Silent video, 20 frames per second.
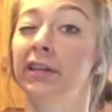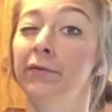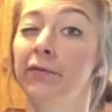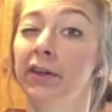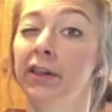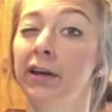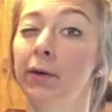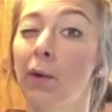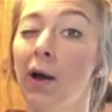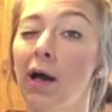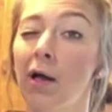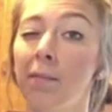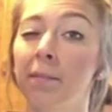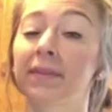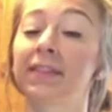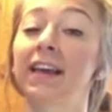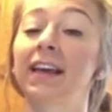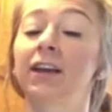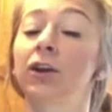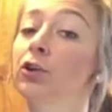really well,
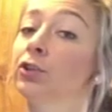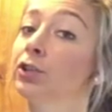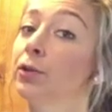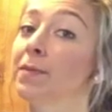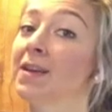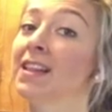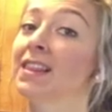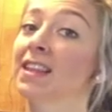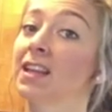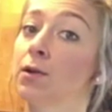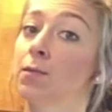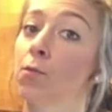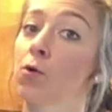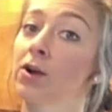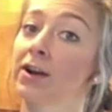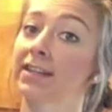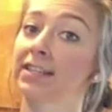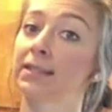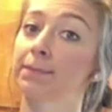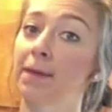but they can also be a little
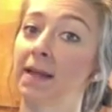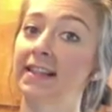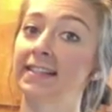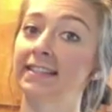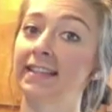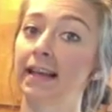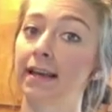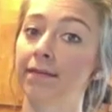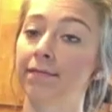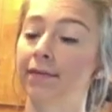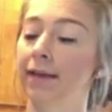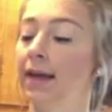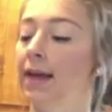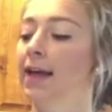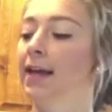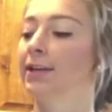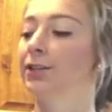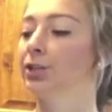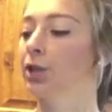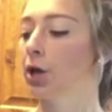more expensive.
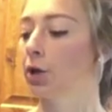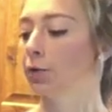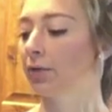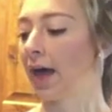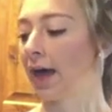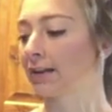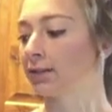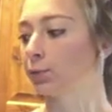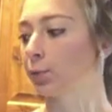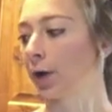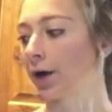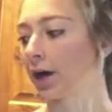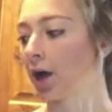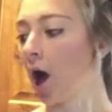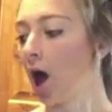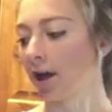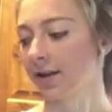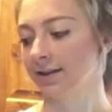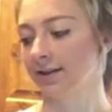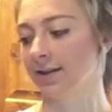So that's where
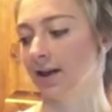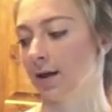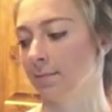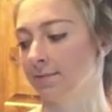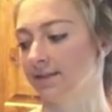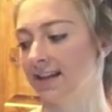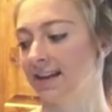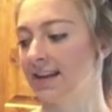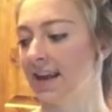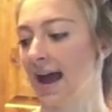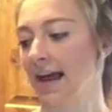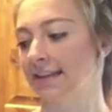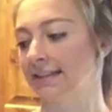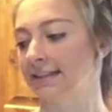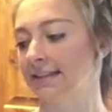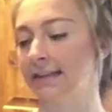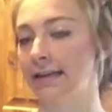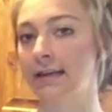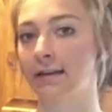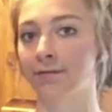cotton comes in
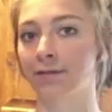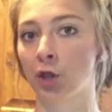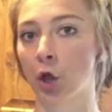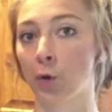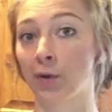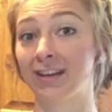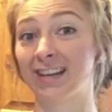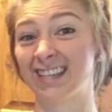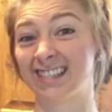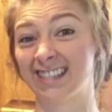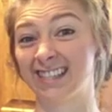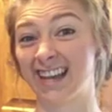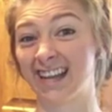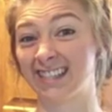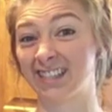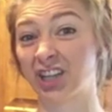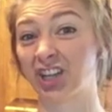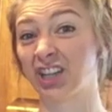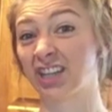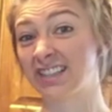nicely, even though it doesn't
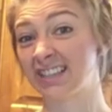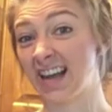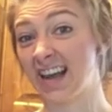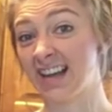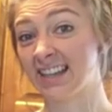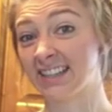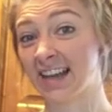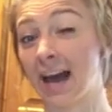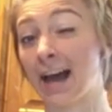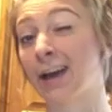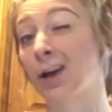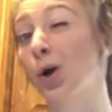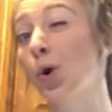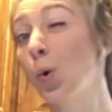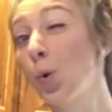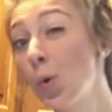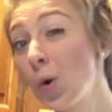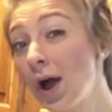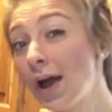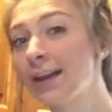necessarily take dye
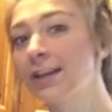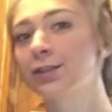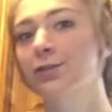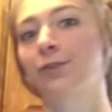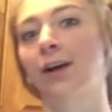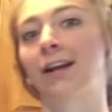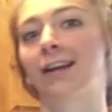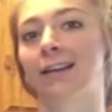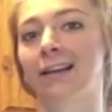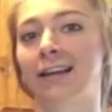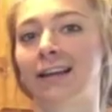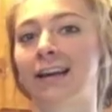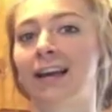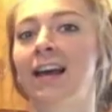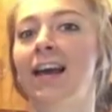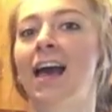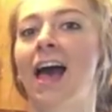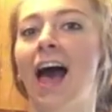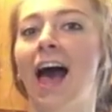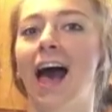quite as readily
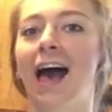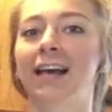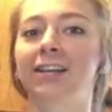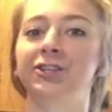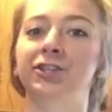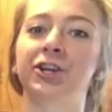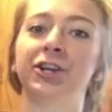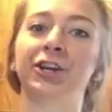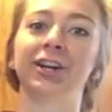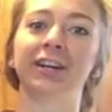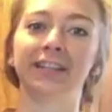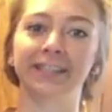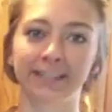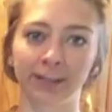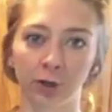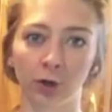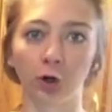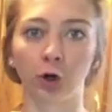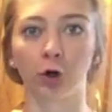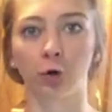as your
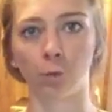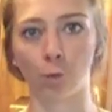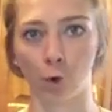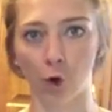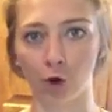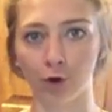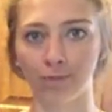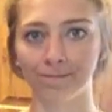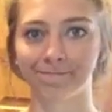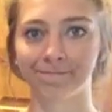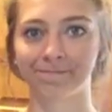silk or wool.